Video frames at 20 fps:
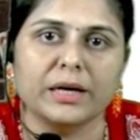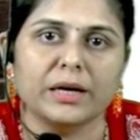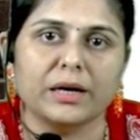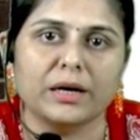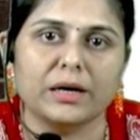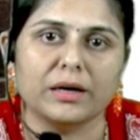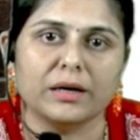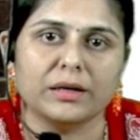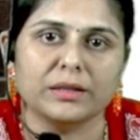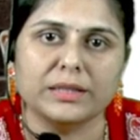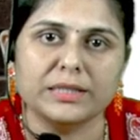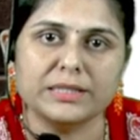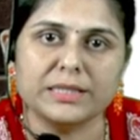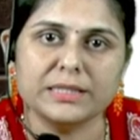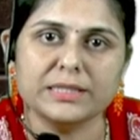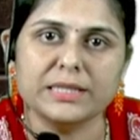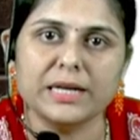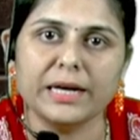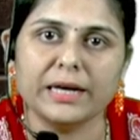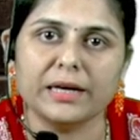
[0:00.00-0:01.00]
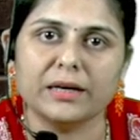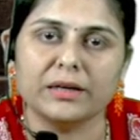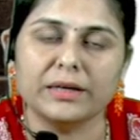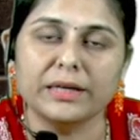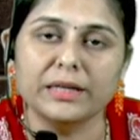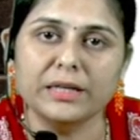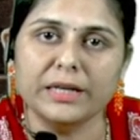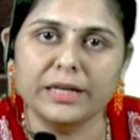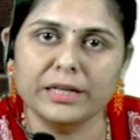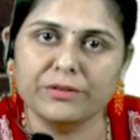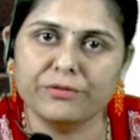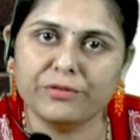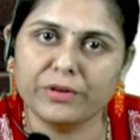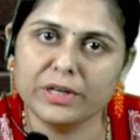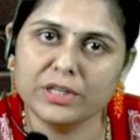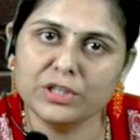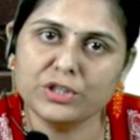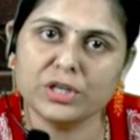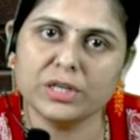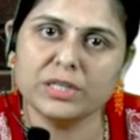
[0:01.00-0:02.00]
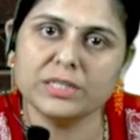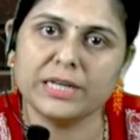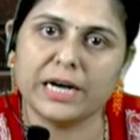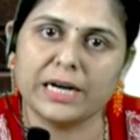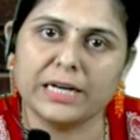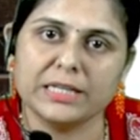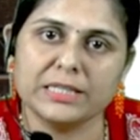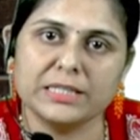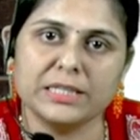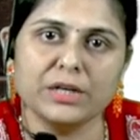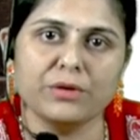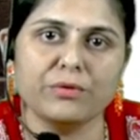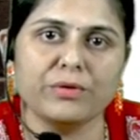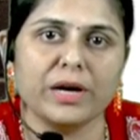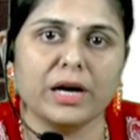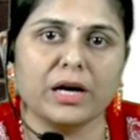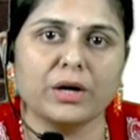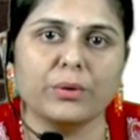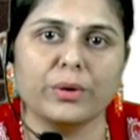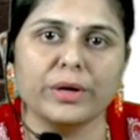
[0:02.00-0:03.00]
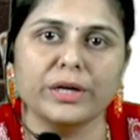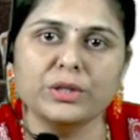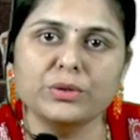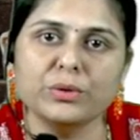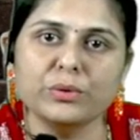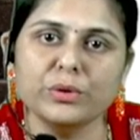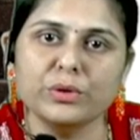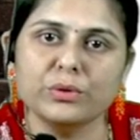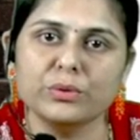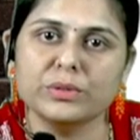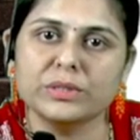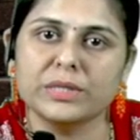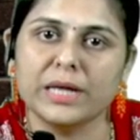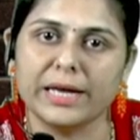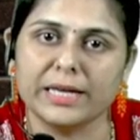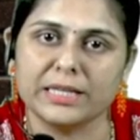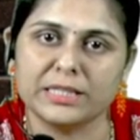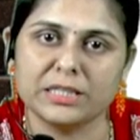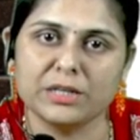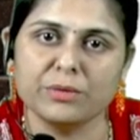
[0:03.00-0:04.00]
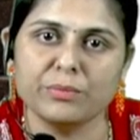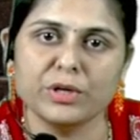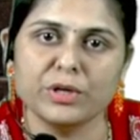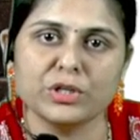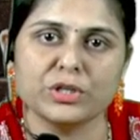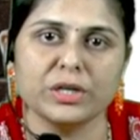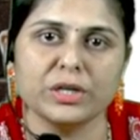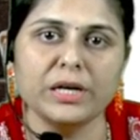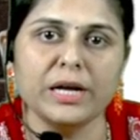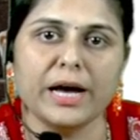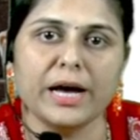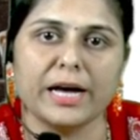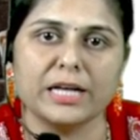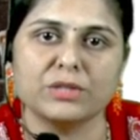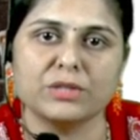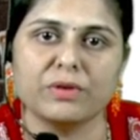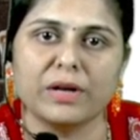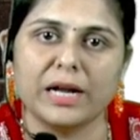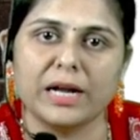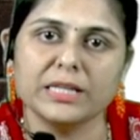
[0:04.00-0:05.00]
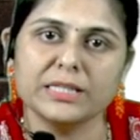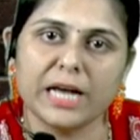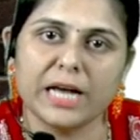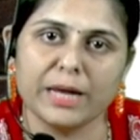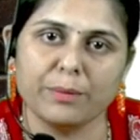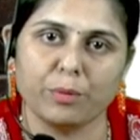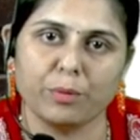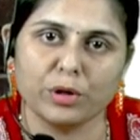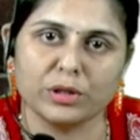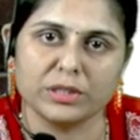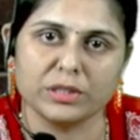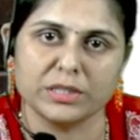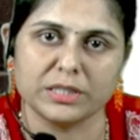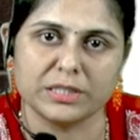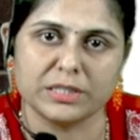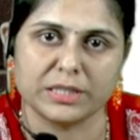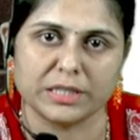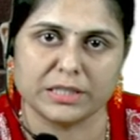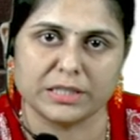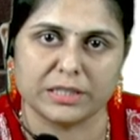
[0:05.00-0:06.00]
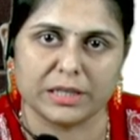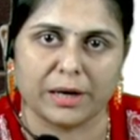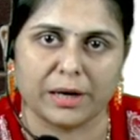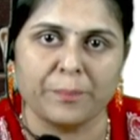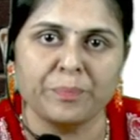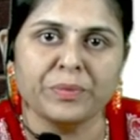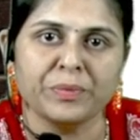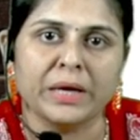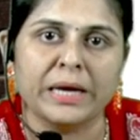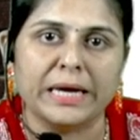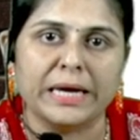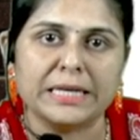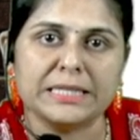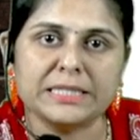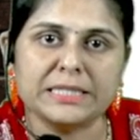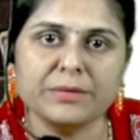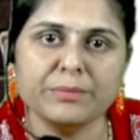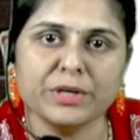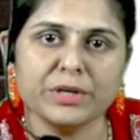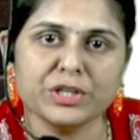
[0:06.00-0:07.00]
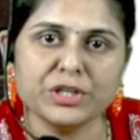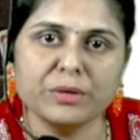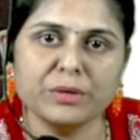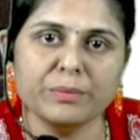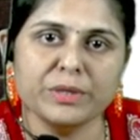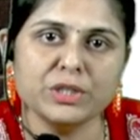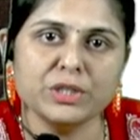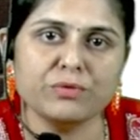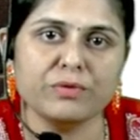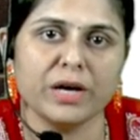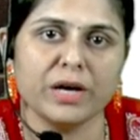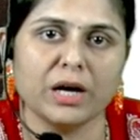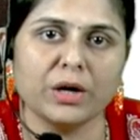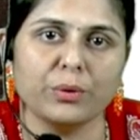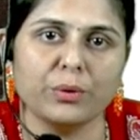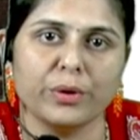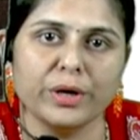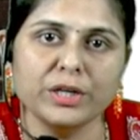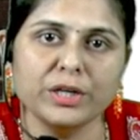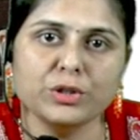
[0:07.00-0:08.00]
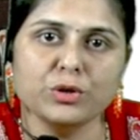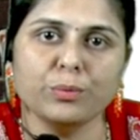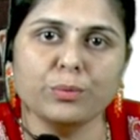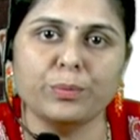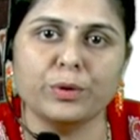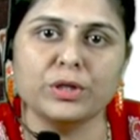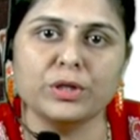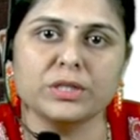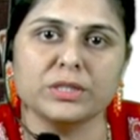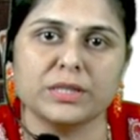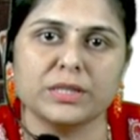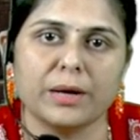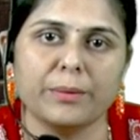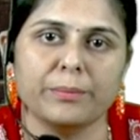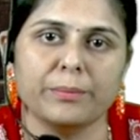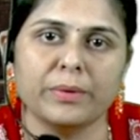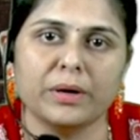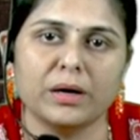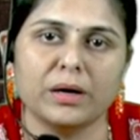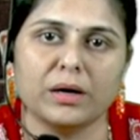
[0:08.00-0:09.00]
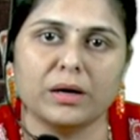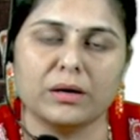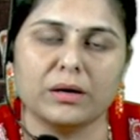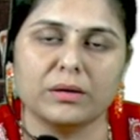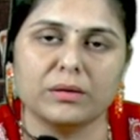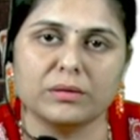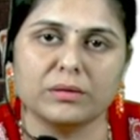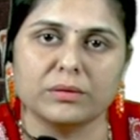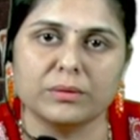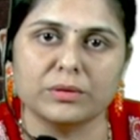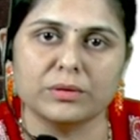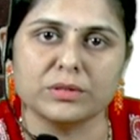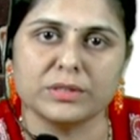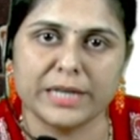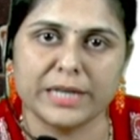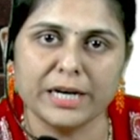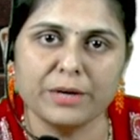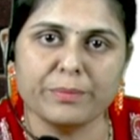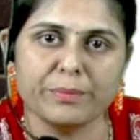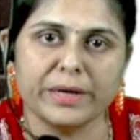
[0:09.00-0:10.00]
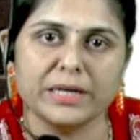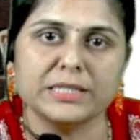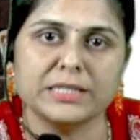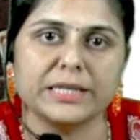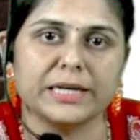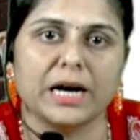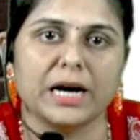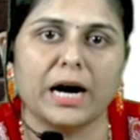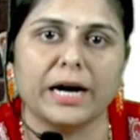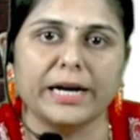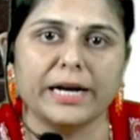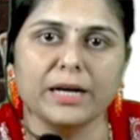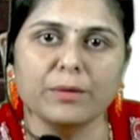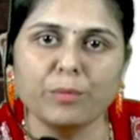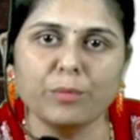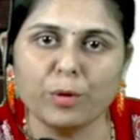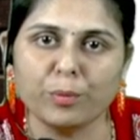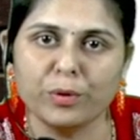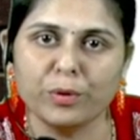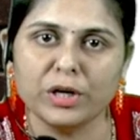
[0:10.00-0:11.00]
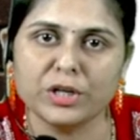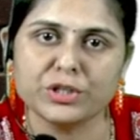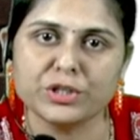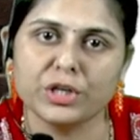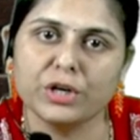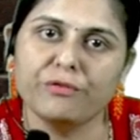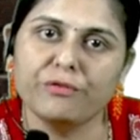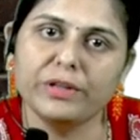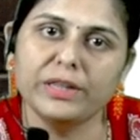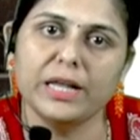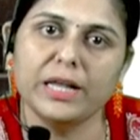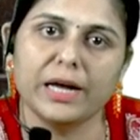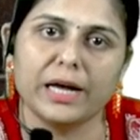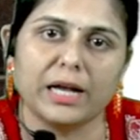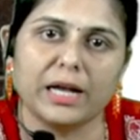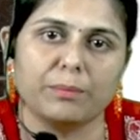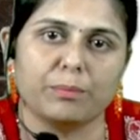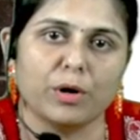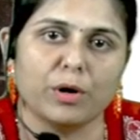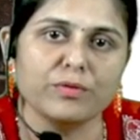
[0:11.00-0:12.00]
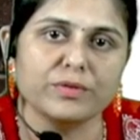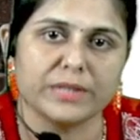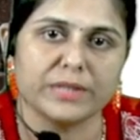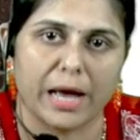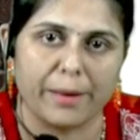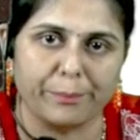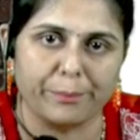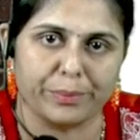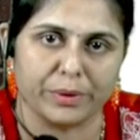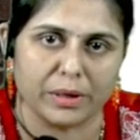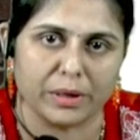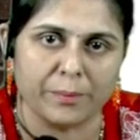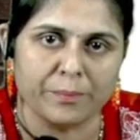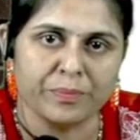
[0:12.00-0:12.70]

in inferential statistic, we are going to use the estimation as well as hypothesis testing. Estimation means we are going to put some statements regarding population with the help of sample.